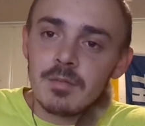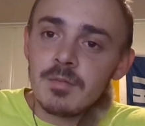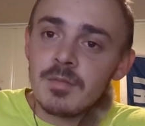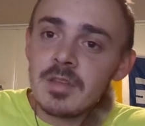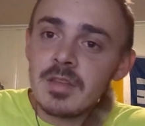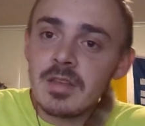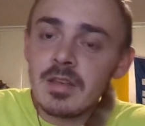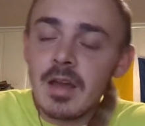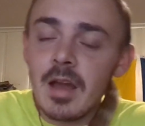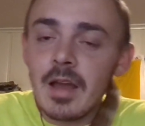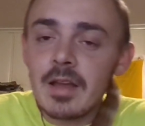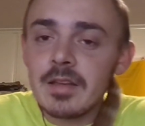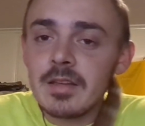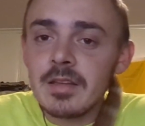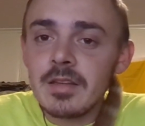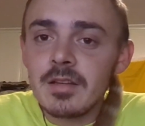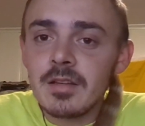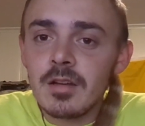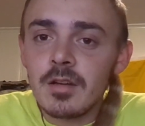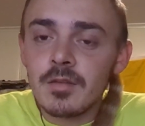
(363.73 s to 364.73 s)
The
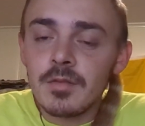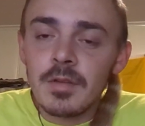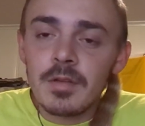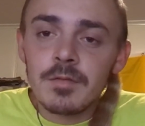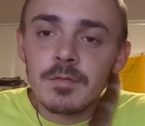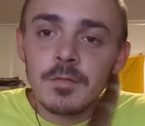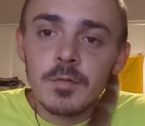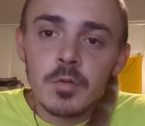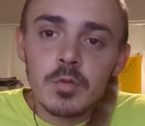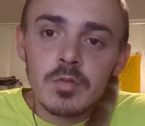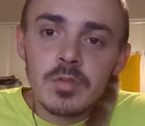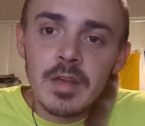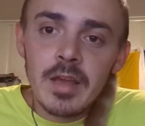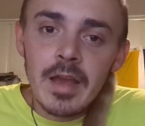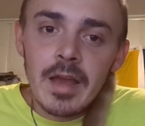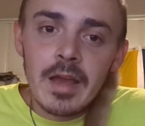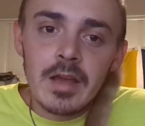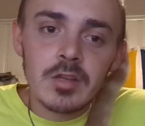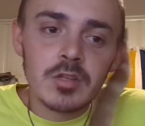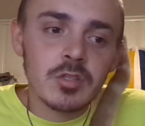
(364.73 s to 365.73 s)
idea of a food
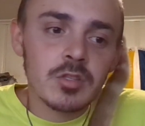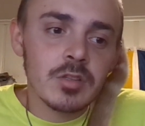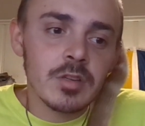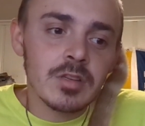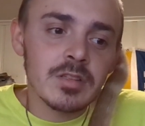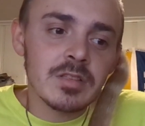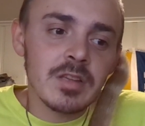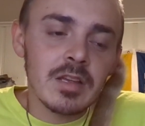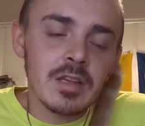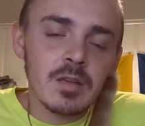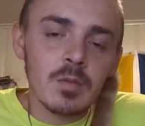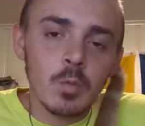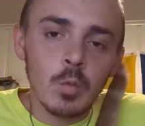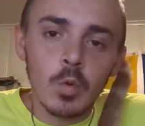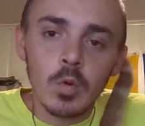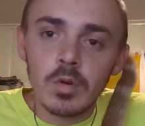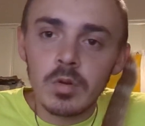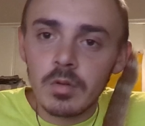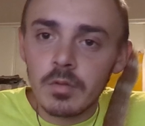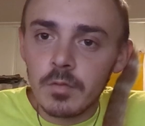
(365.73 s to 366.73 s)
cache is a
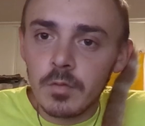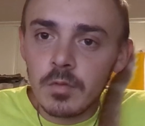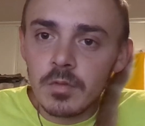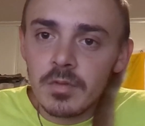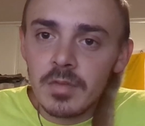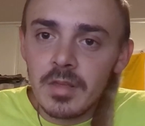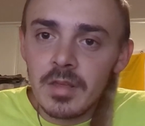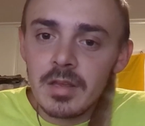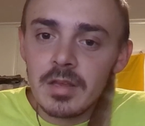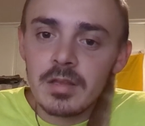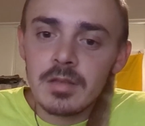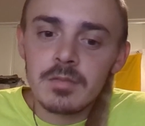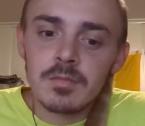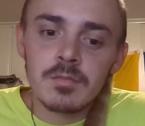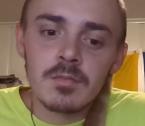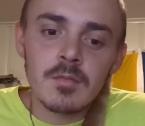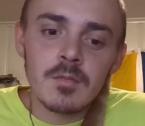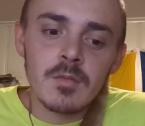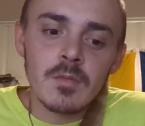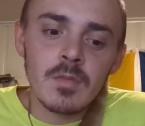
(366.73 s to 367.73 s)
wonderful thing.
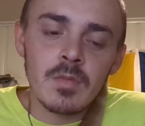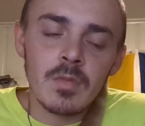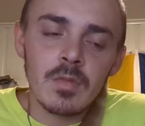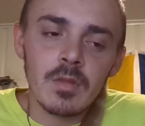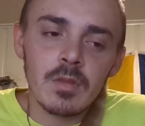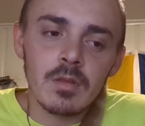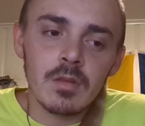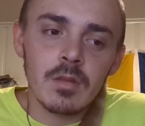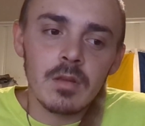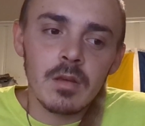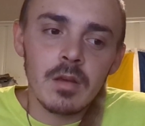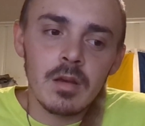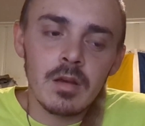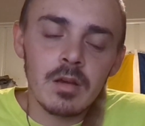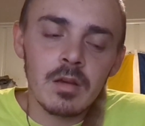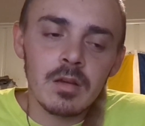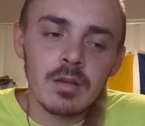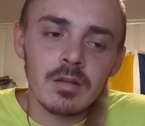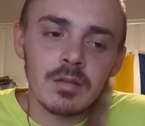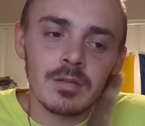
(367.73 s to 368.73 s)

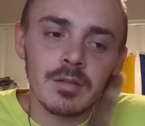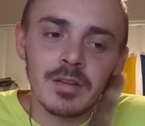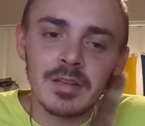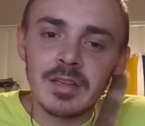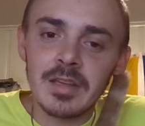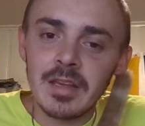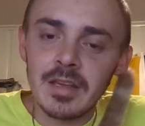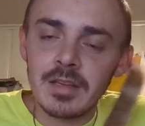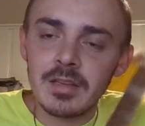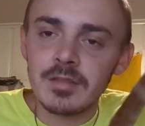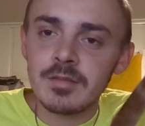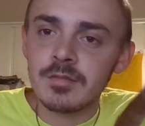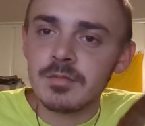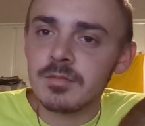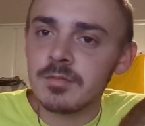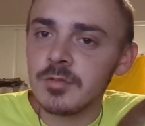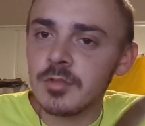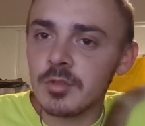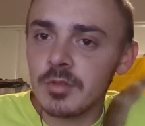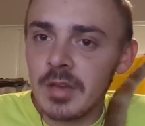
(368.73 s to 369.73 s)
Again,
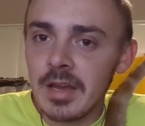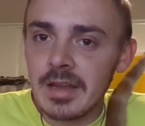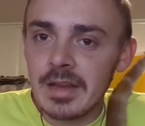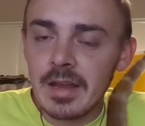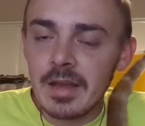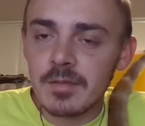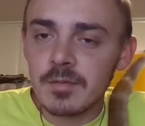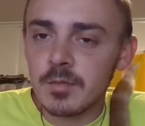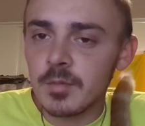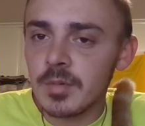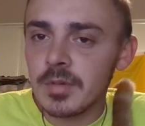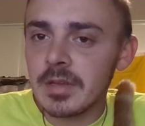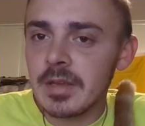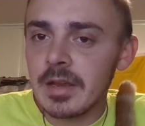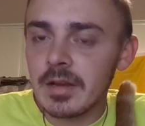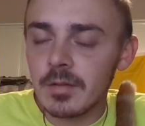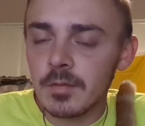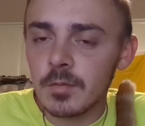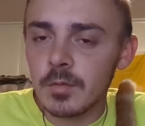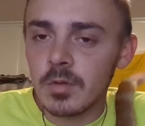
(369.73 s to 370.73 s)
you kind of have to be
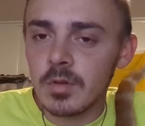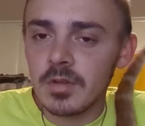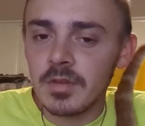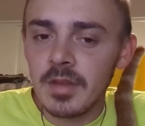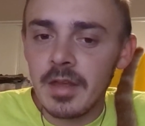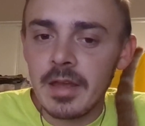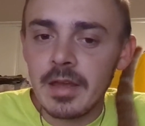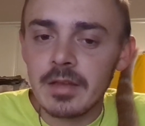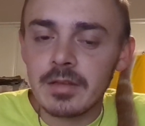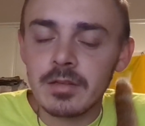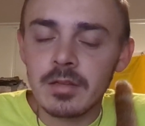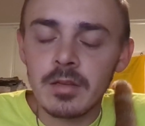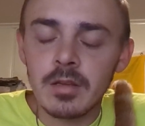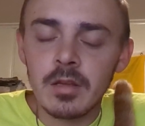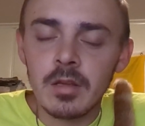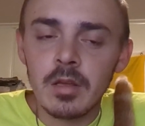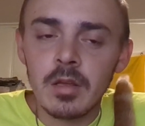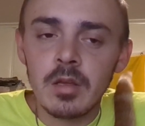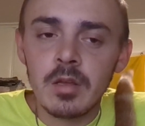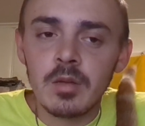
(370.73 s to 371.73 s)
careful on that.
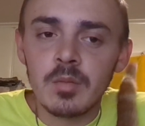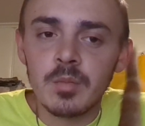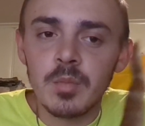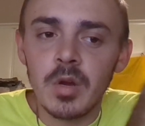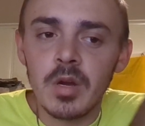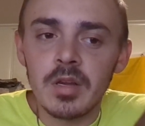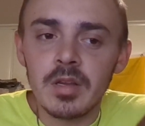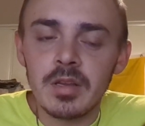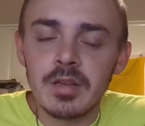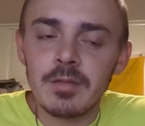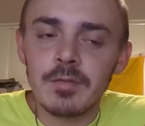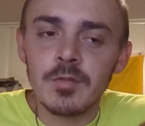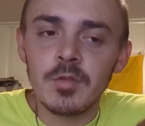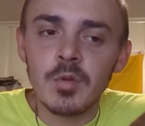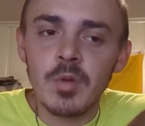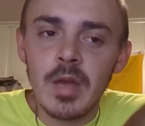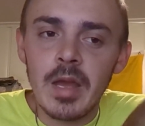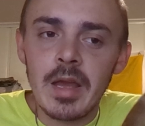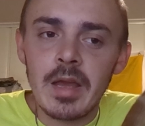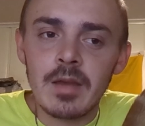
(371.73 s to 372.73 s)
But if
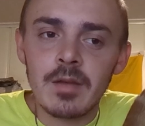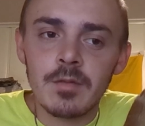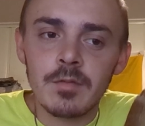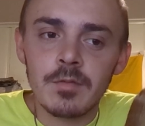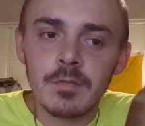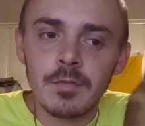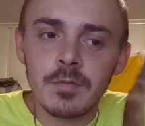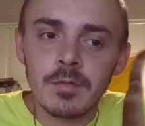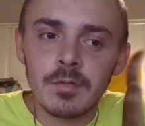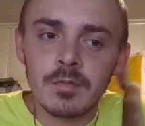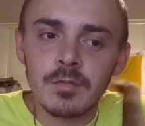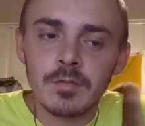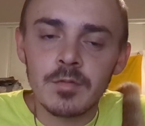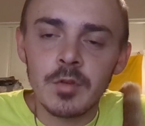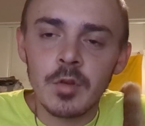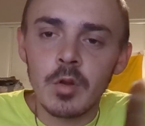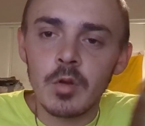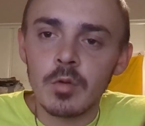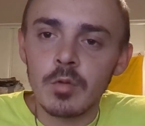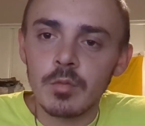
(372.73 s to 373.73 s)
you have,
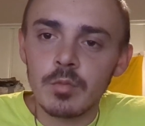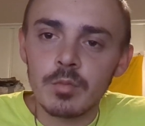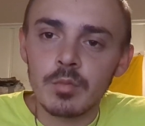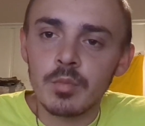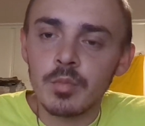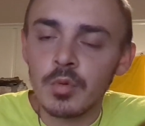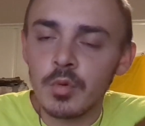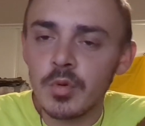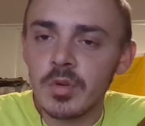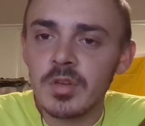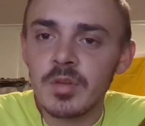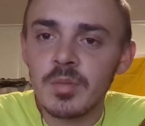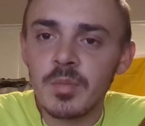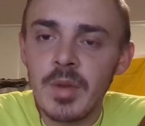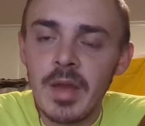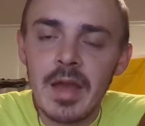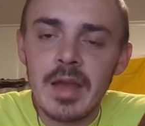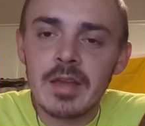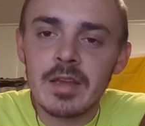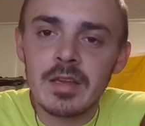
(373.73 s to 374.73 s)
you know,
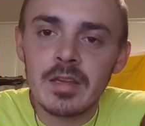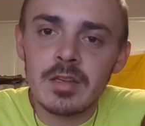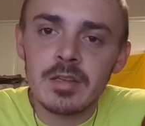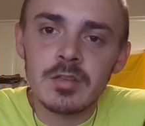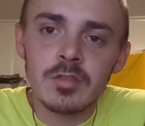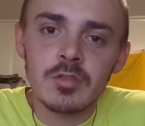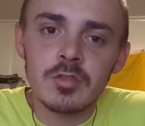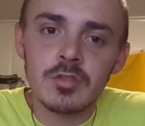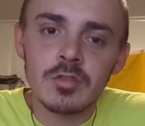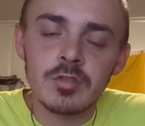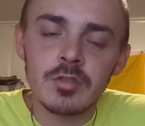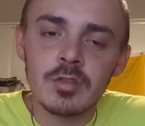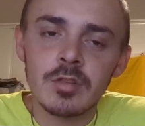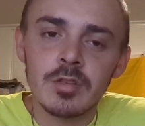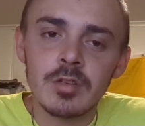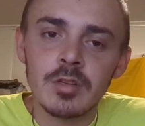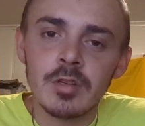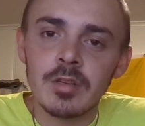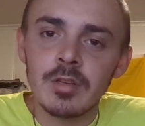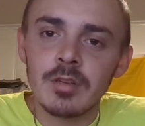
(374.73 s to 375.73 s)
pre-packaged,
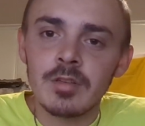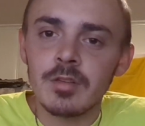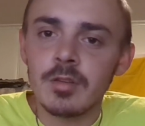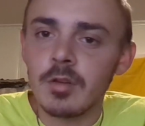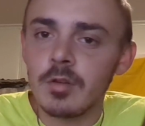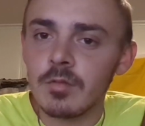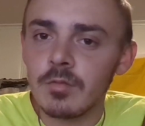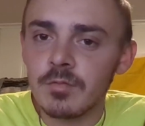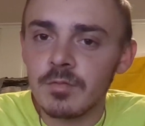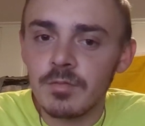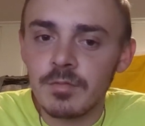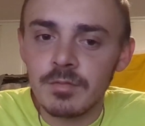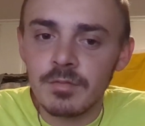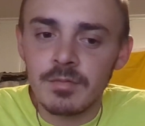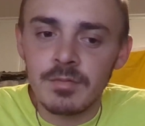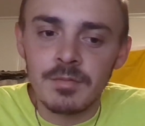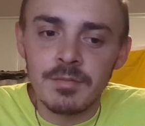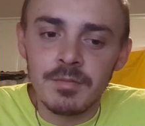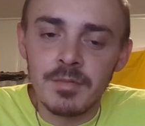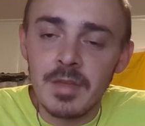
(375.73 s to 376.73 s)
you know,
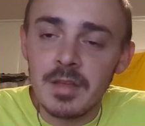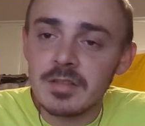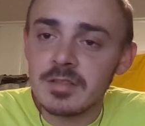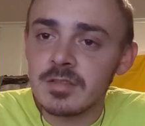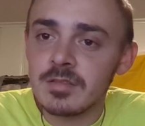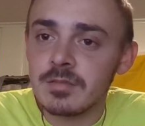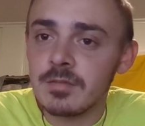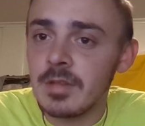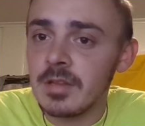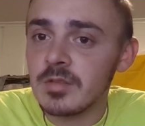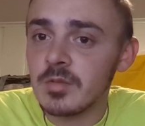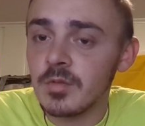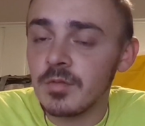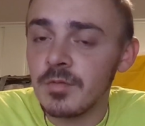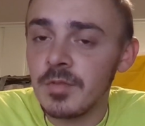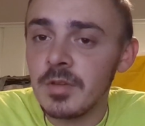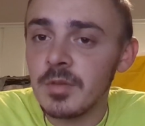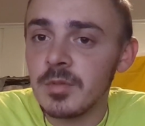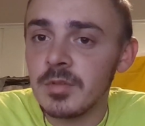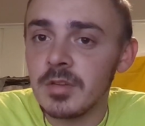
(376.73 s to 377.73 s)
that's what
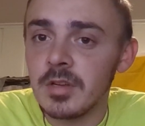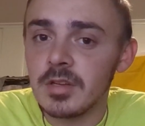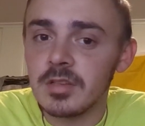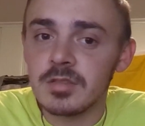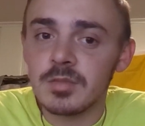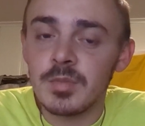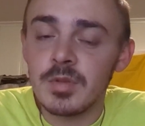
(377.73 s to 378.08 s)
FEMA does.